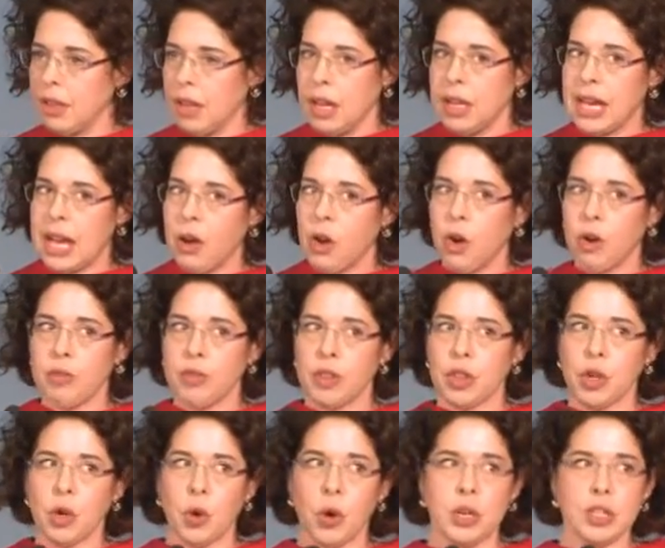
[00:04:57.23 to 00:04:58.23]
Now, over the
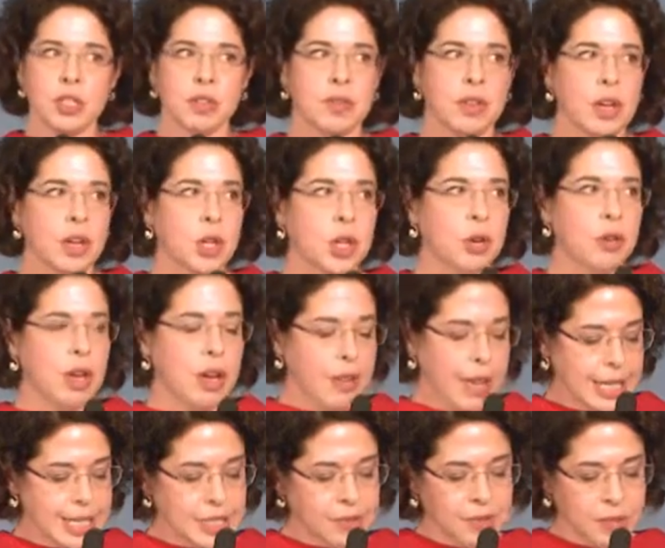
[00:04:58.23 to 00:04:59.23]
course of their career,
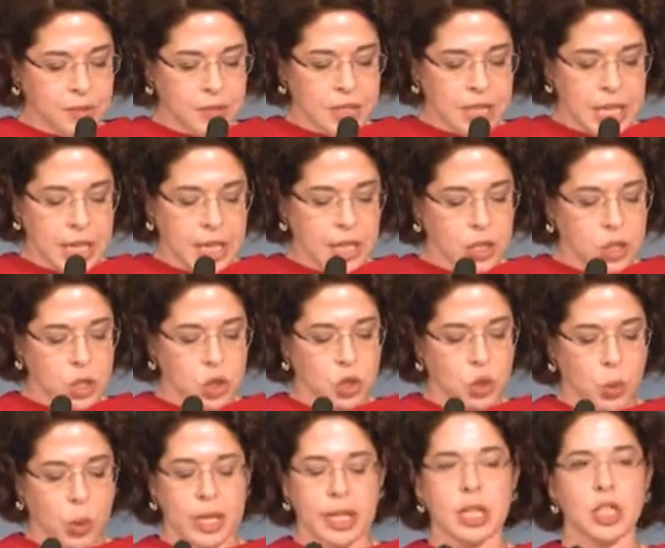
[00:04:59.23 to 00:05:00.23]
that's 15 to
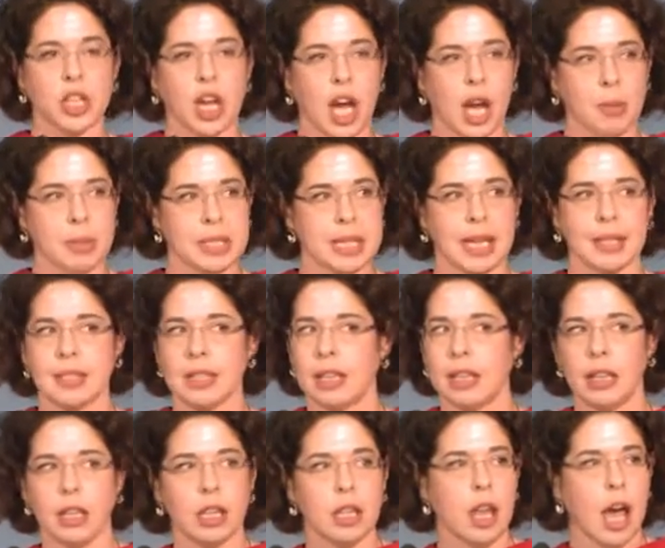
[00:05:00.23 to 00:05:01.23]
20 jobs. That's a
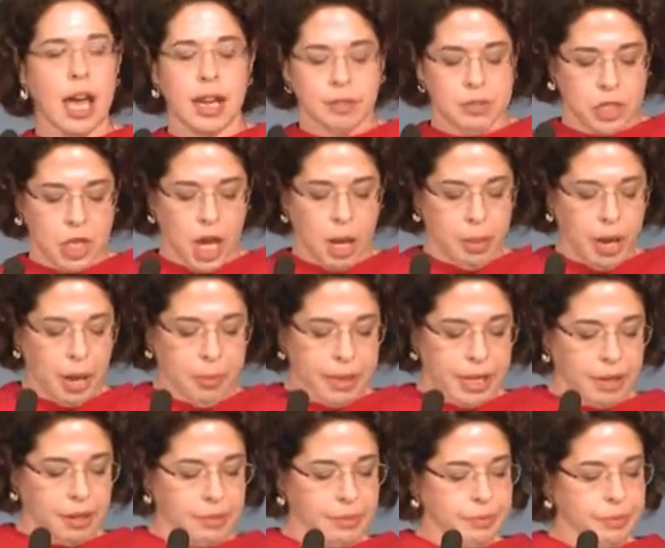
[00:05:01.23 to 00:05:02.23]
lot of job hopping.
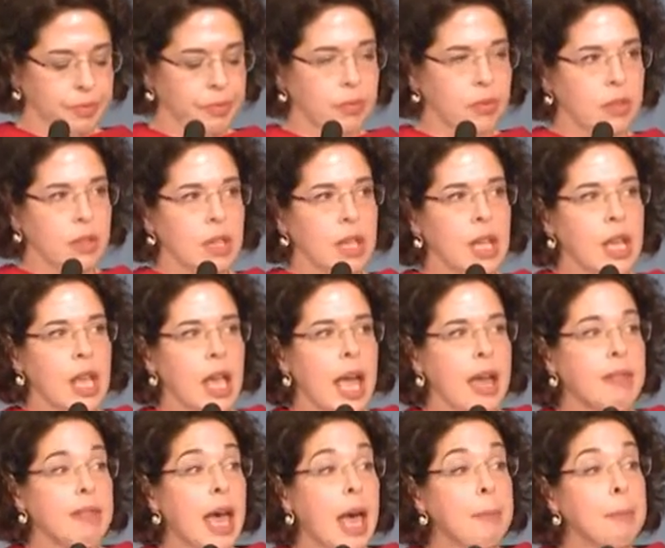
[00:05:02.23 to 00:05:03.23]

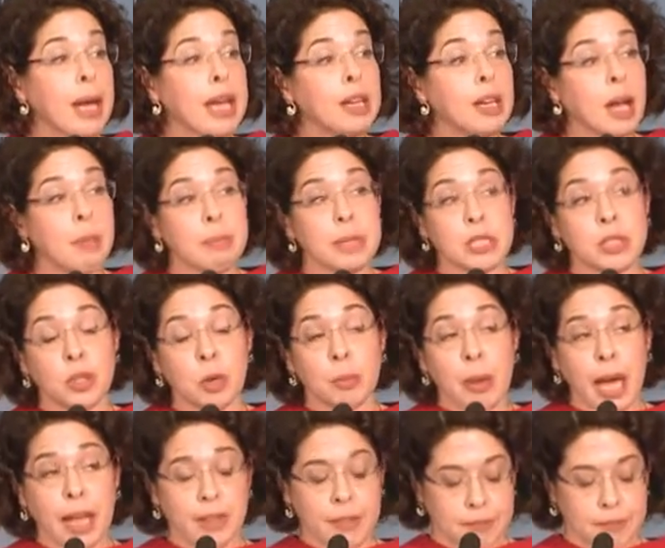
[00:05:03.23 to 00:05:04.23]
And that might not be so bad the